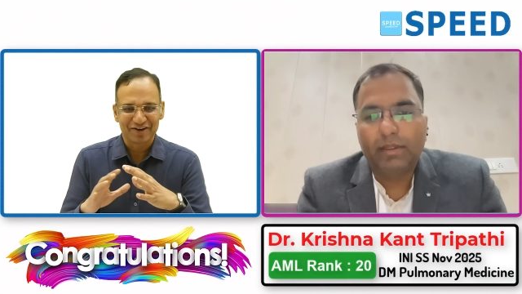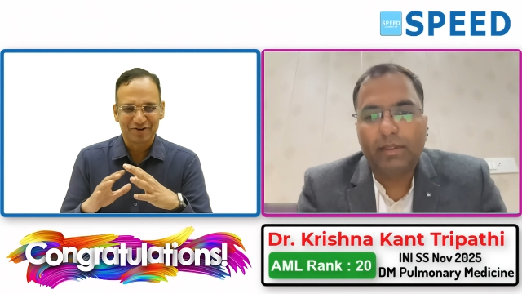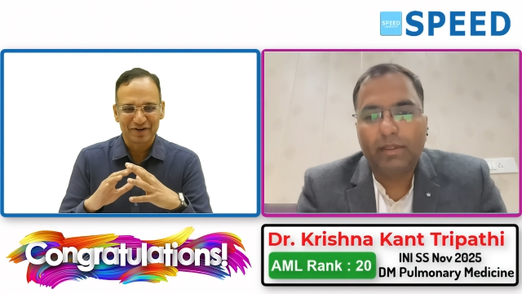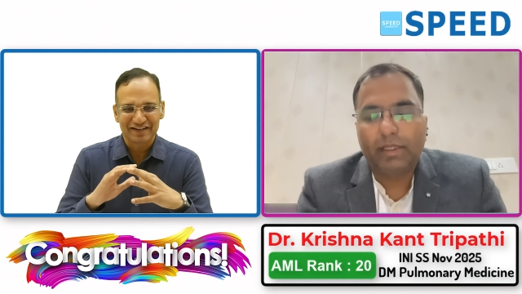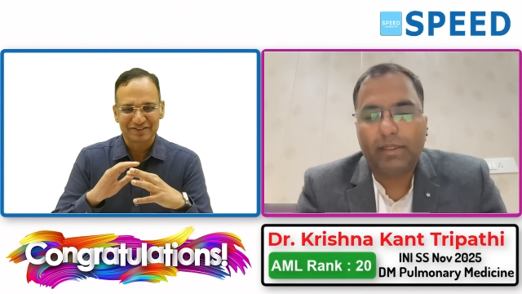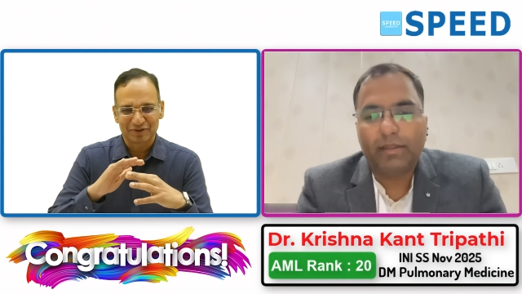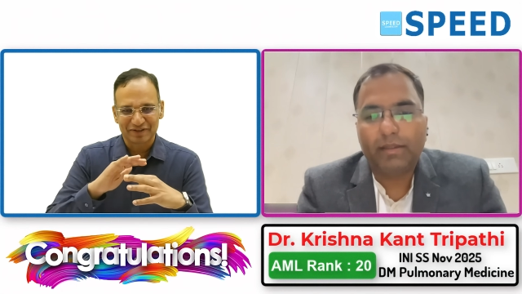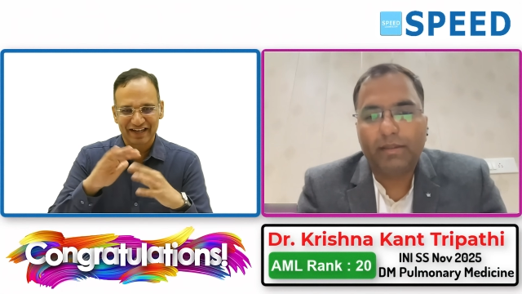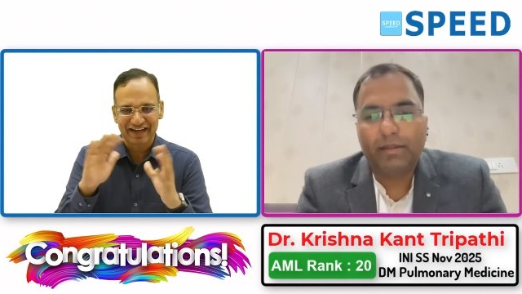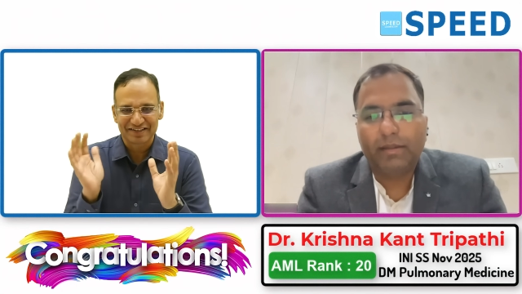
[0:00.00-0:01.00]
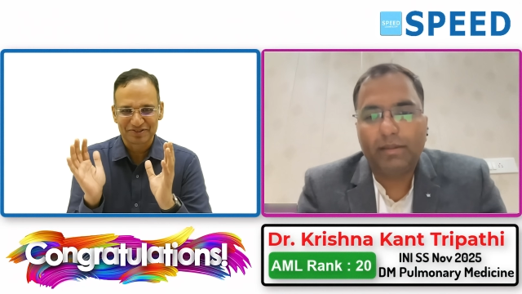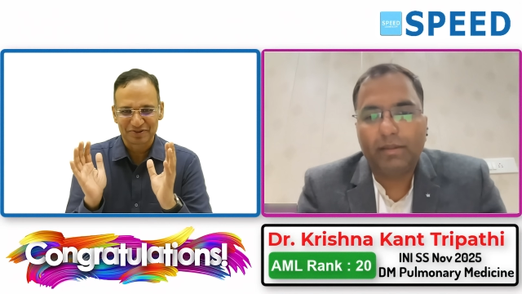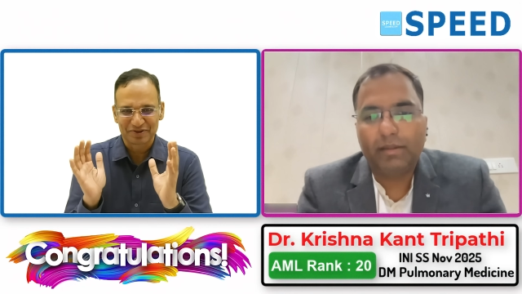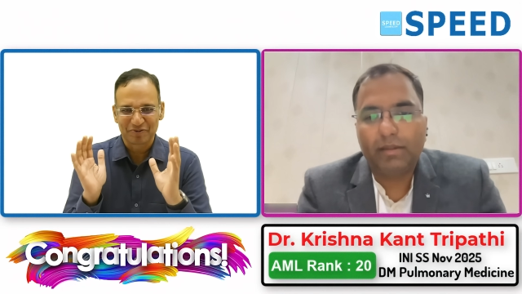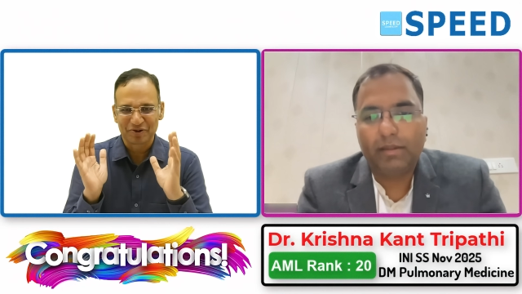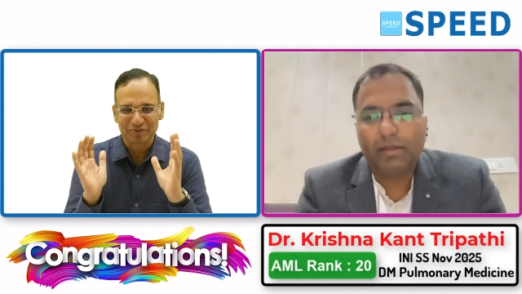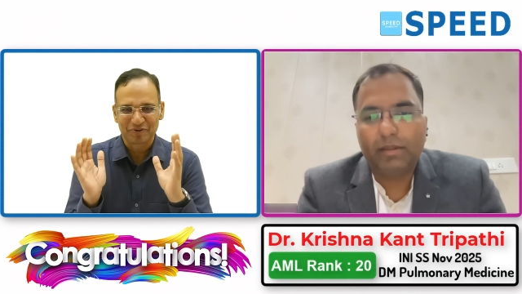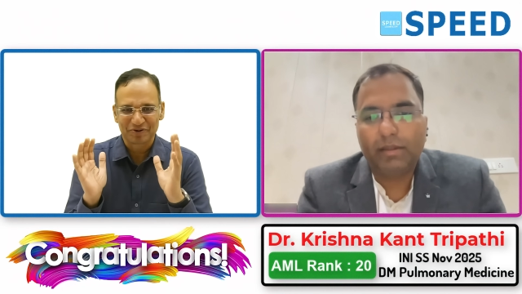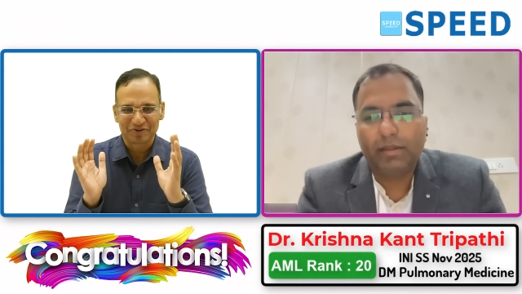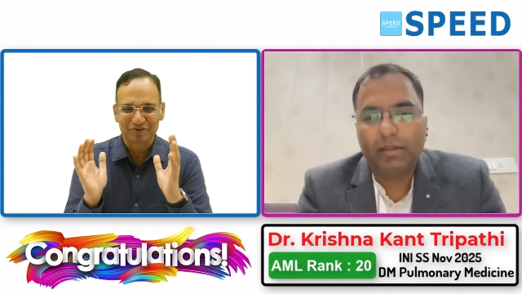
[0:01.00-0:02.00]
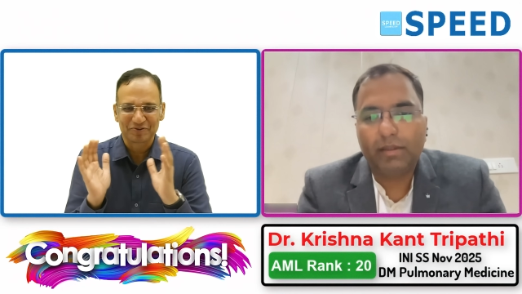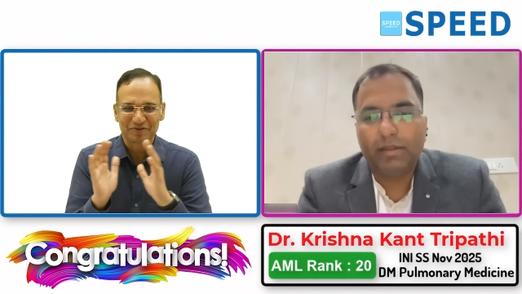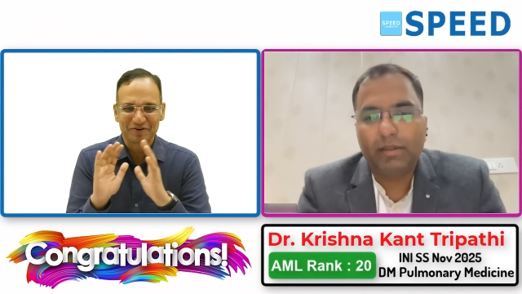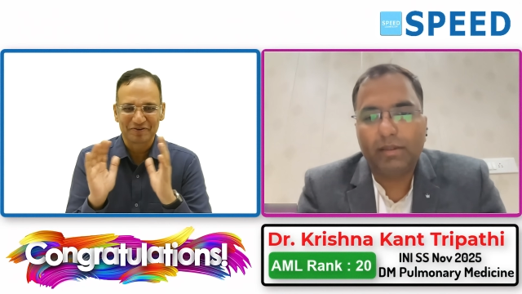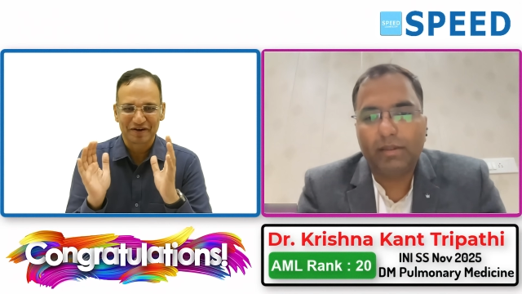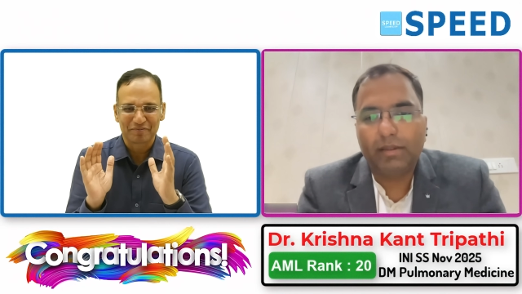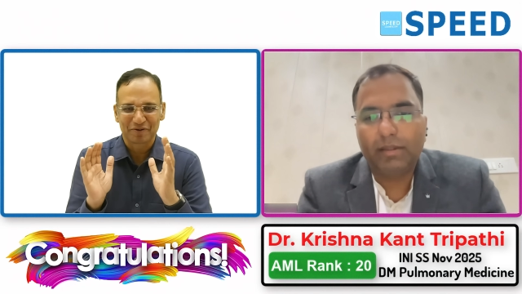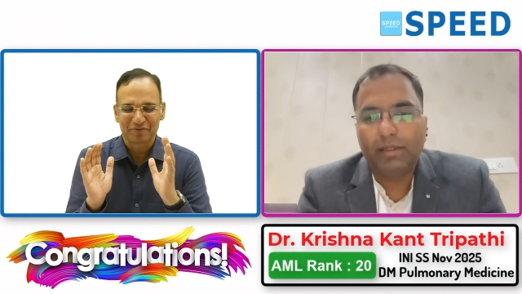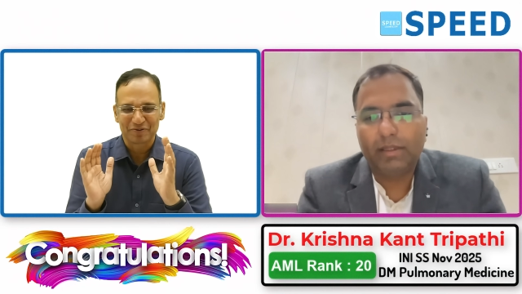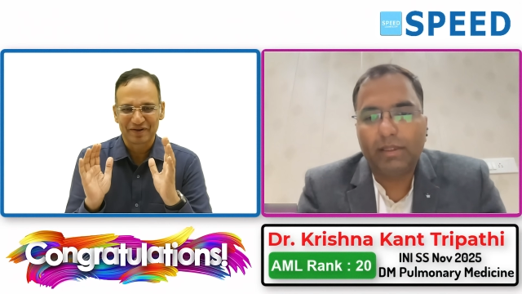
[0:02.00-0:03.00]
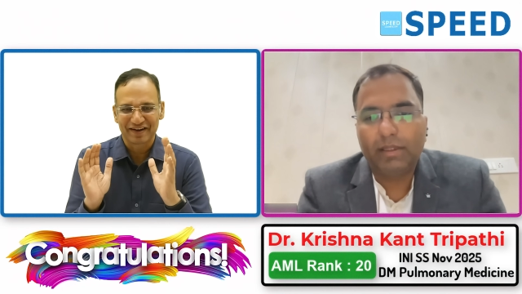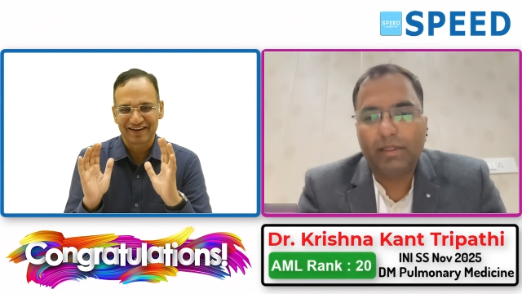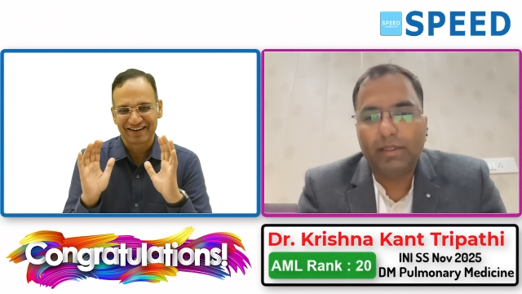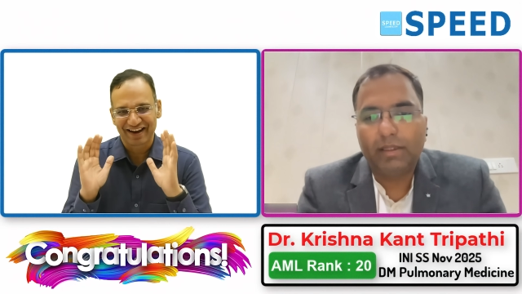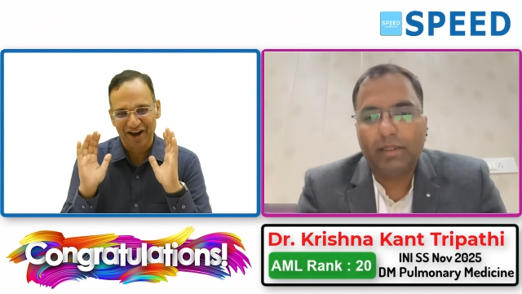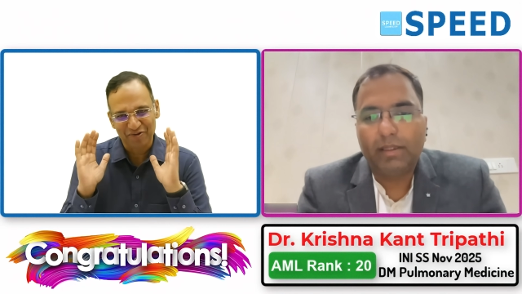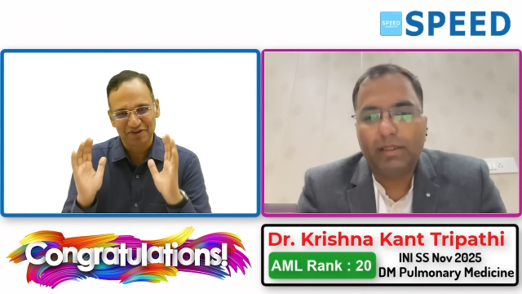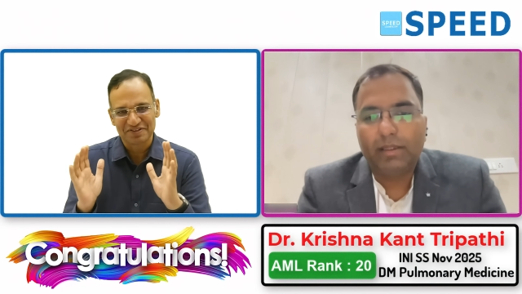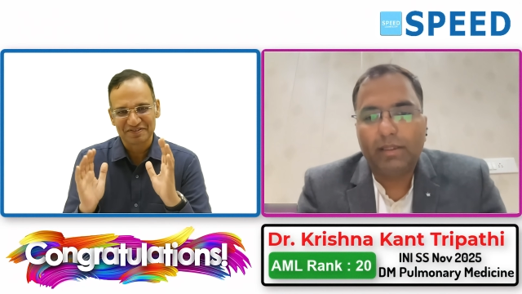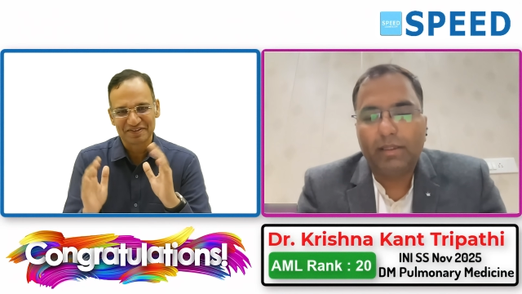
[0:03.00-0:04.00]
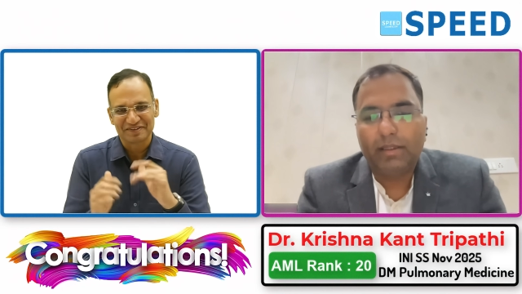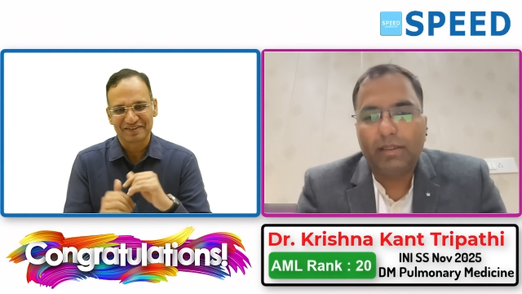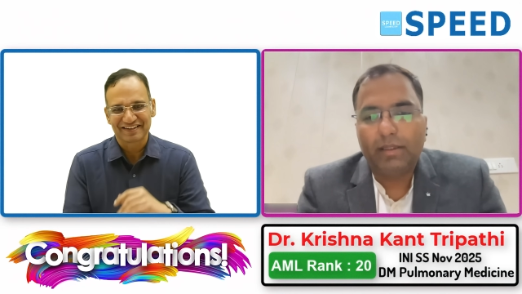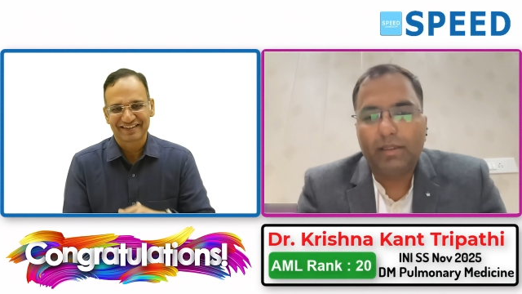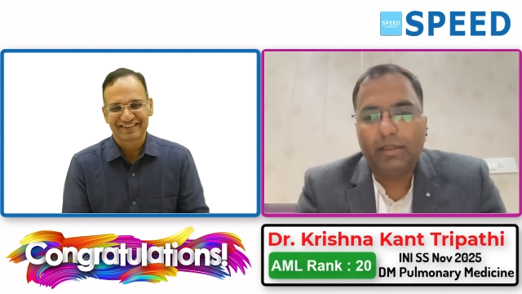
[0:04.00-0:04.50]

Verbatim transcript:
Speaker 1: Can you tell us on that story what you wanted to do, when you dreamt of doing it, and how you achieved it today?